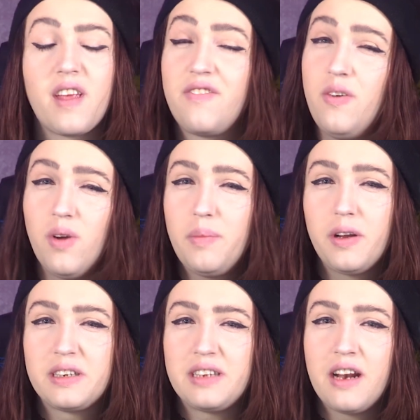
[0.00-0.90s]
If you want to
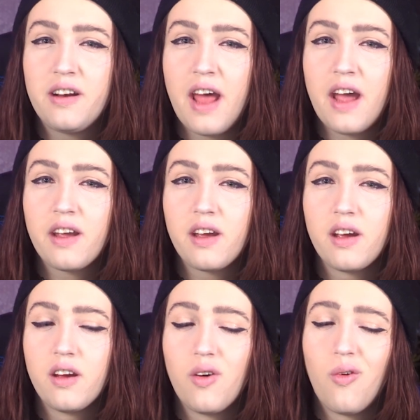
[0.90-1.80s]
build a standard deck,
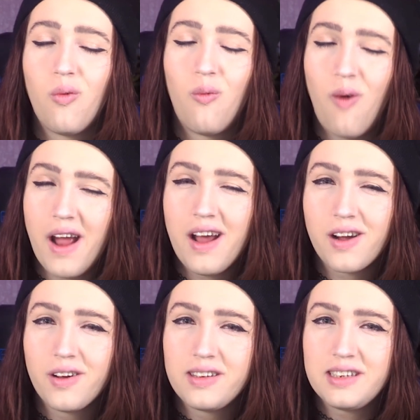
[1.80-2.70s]
why
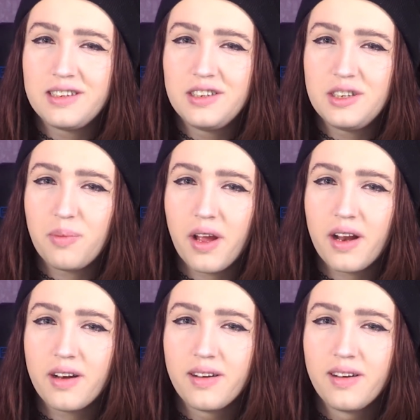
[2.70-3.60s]
not go to
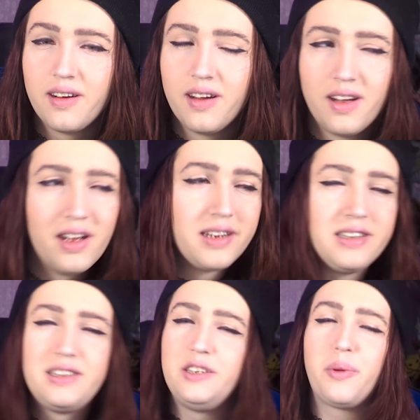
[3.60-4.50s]
TCGPlayer?
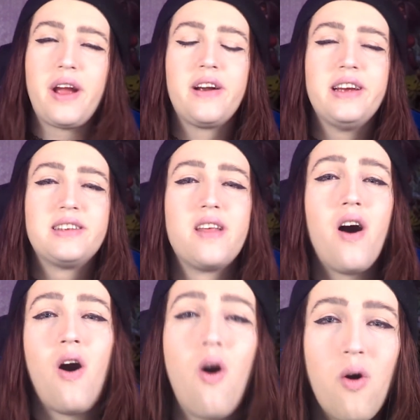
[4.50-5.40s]
TCGPlayer is the
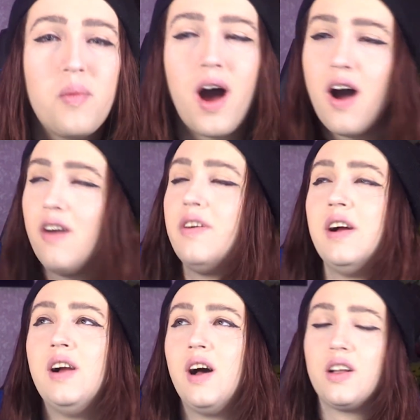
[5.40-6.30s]
home of
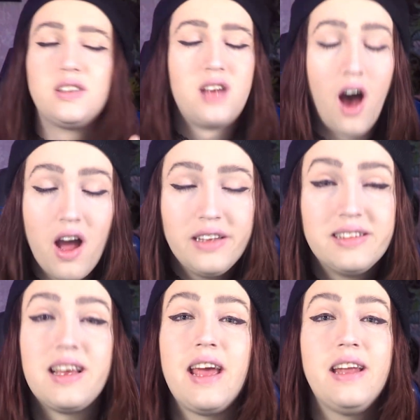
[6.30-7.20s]

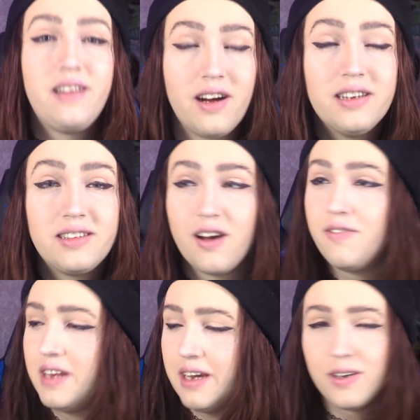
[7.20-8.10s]
tons and tons
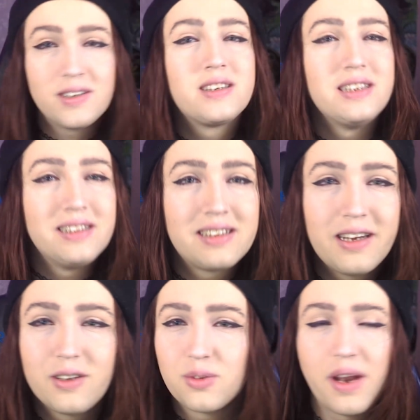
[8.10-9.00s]
of deals and
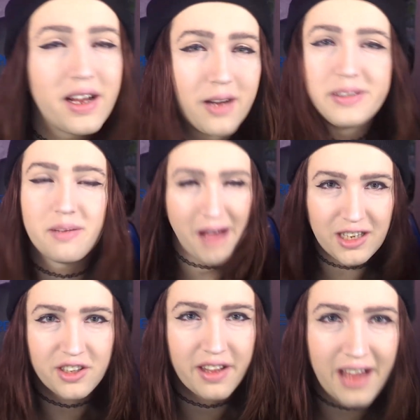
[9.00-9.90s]
steals when it comes to
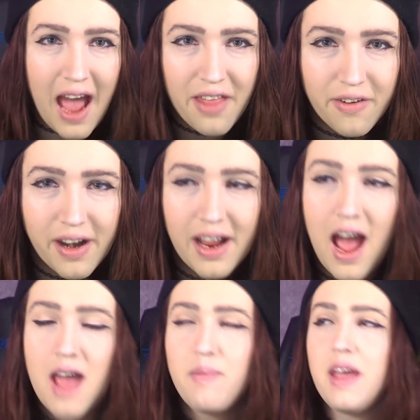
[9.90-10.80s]
Magic the Gathering.
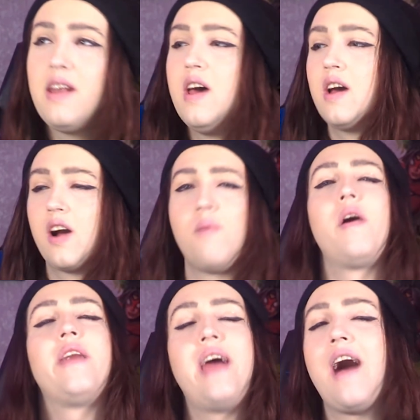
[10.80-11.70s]
I mean, come
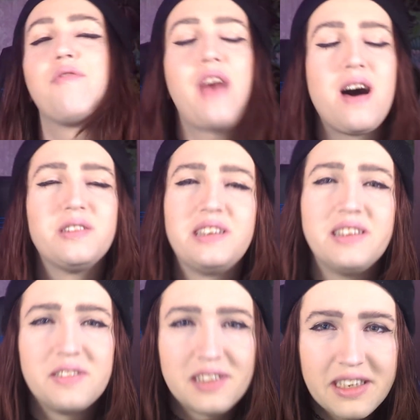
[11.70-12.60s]
on, they have
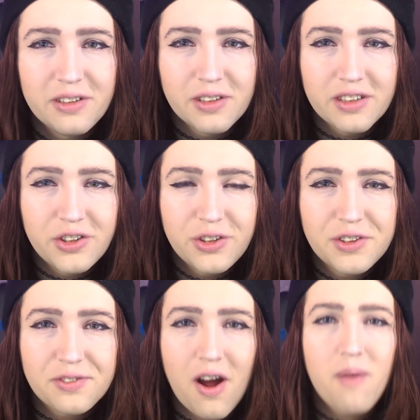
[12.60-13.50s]
thousands of singles to
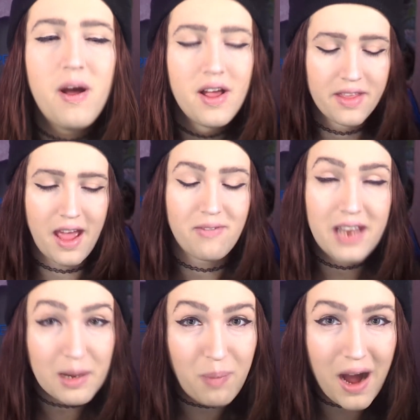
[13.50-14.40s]
choose from. They have
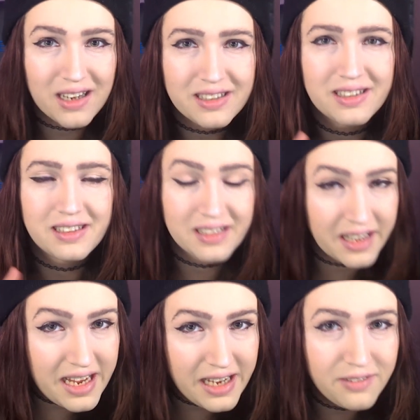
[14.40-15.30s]
deck boxes,
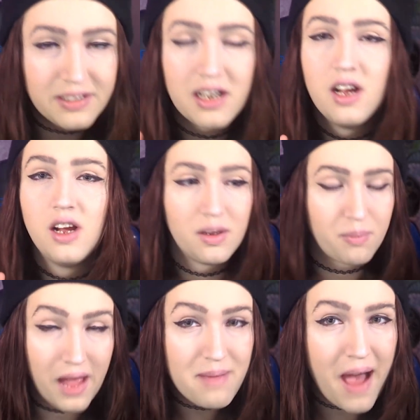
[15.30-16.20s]
sleeves,
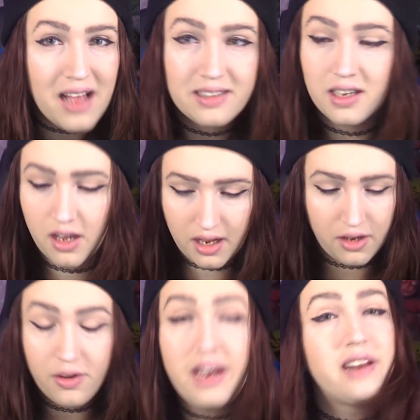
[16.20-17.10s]
playmats.
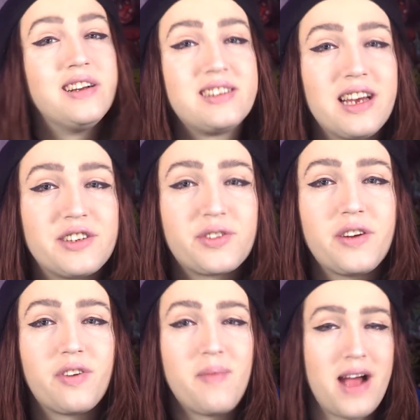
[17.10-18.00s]
You need an
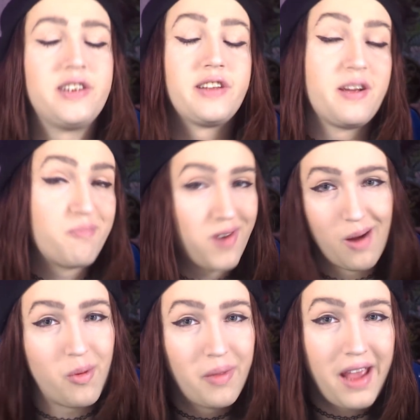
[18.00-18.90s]
accessory for Magic, they
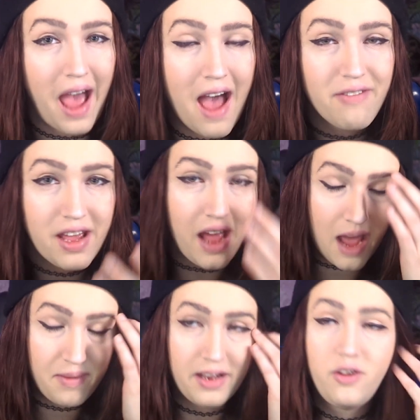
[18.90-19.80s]
probably have it.
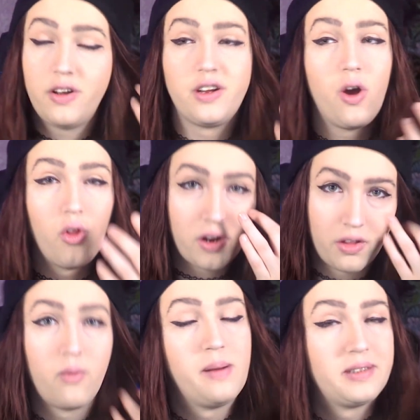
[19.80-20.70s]
I mean, you can go look
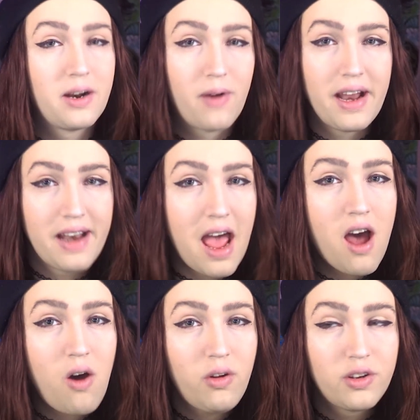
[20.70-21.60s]
on the website right
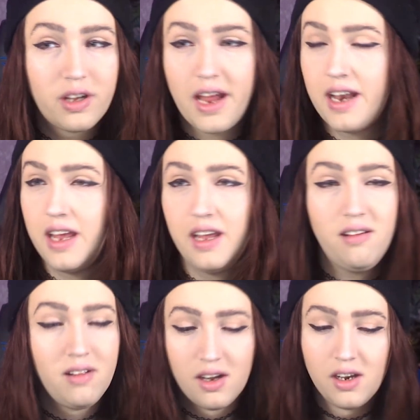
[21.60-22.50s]
now. Using
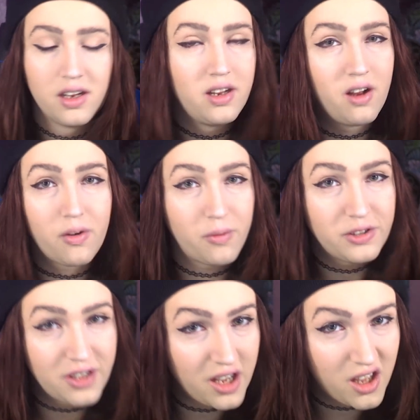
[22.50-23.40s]

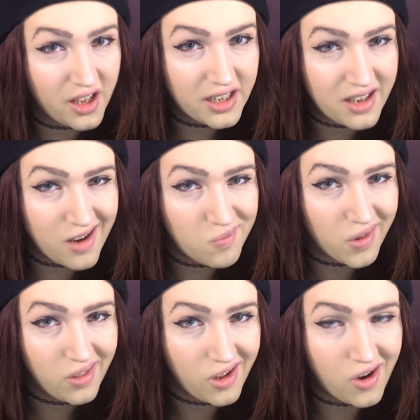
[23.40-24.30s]
the click down
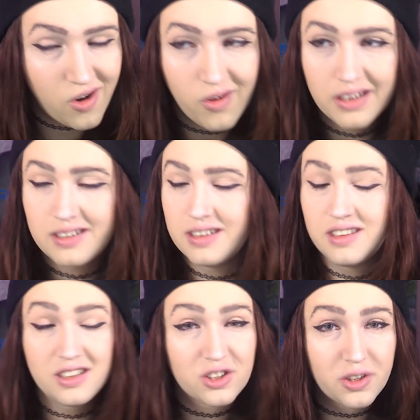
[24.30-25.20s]
below, it's in
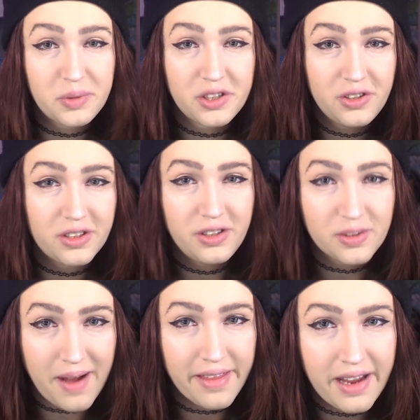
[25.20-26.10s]
the description. You can
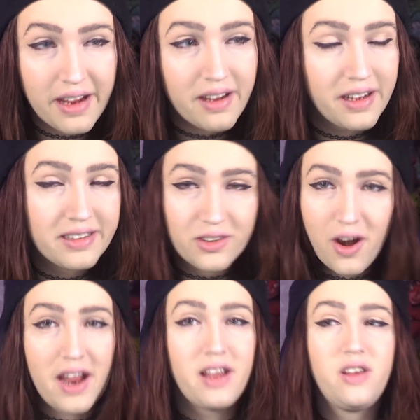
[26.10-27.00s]
use my link. It's
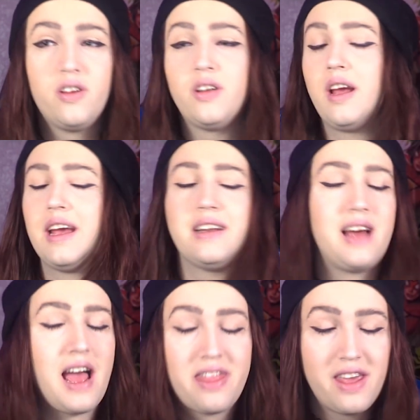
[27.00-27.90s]
great, and
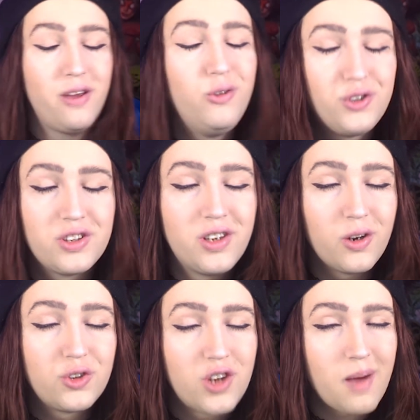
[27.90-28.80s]
I think you should
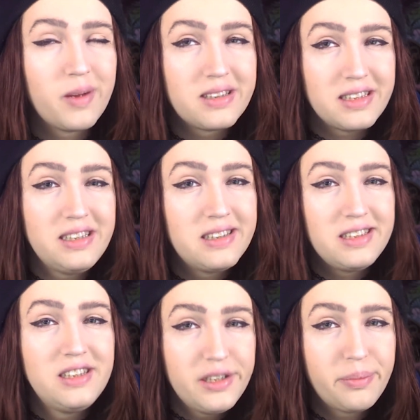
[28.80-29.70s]
go shop at
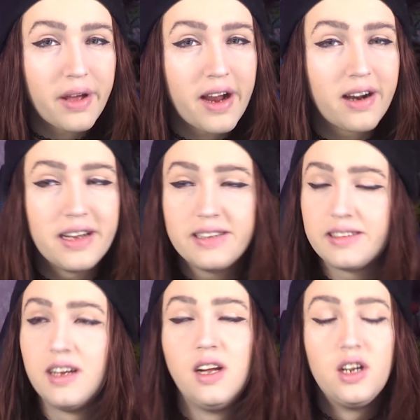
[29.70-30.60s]
TCGPlayer.
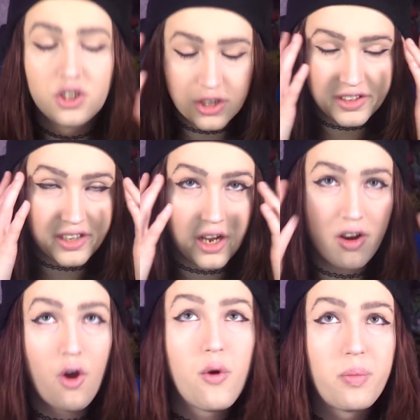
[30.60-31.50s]
It's just a
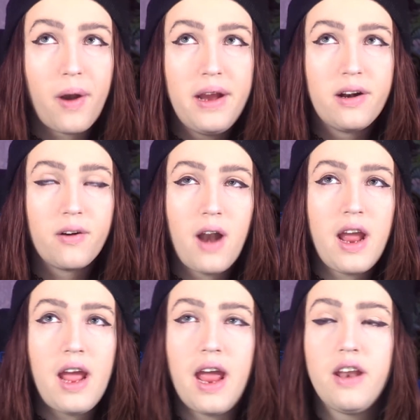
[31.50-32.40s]
no-brainer,
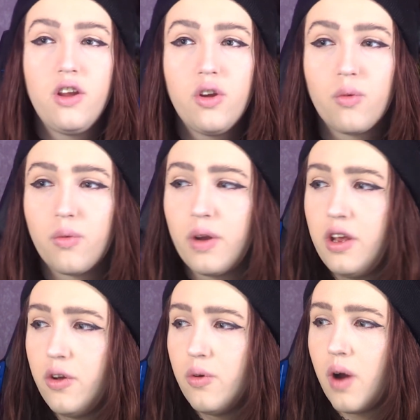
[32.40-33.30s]
right? And when
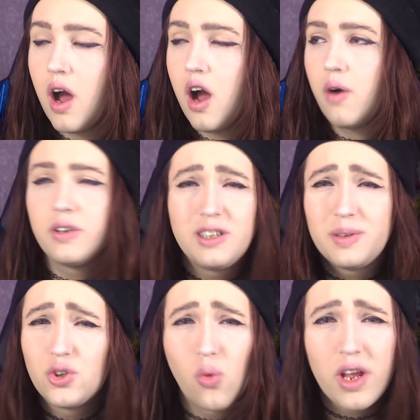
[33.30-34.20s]
you
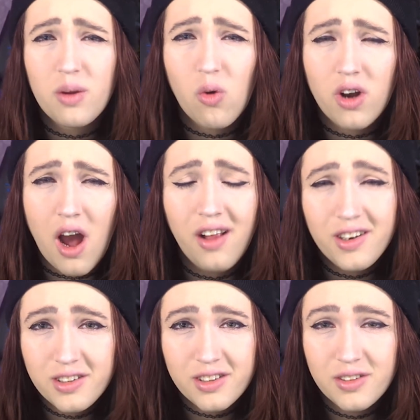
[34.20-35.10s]
spend $20 or
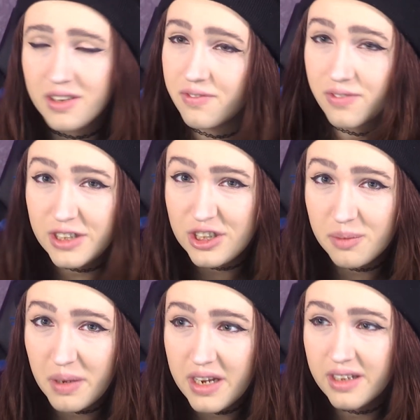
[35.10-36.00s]
more, you get free
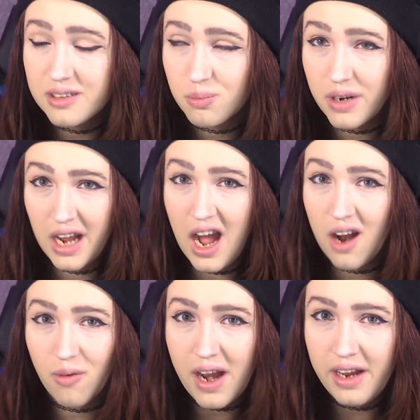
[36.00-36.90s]
shipping. That's pretty
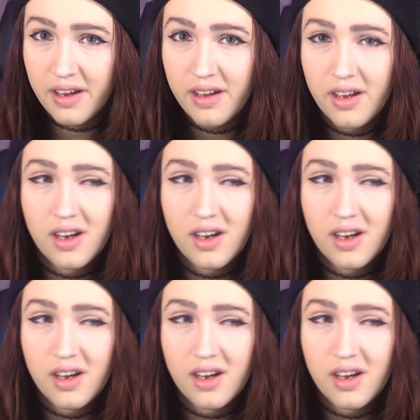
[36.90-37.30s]
hot, right?